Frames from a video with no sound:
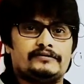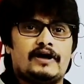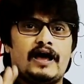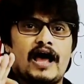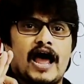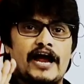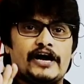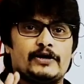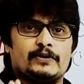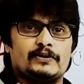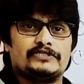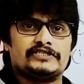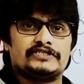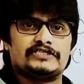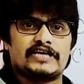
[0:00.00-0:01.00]

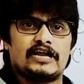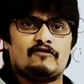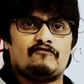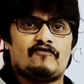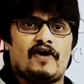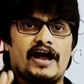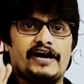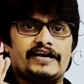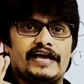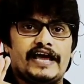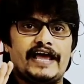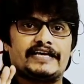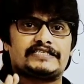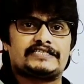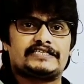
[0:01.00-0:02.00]
hydrogen sulfide,
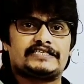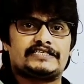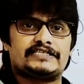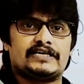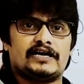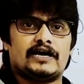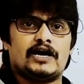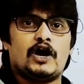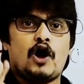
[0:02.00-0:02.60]
etc.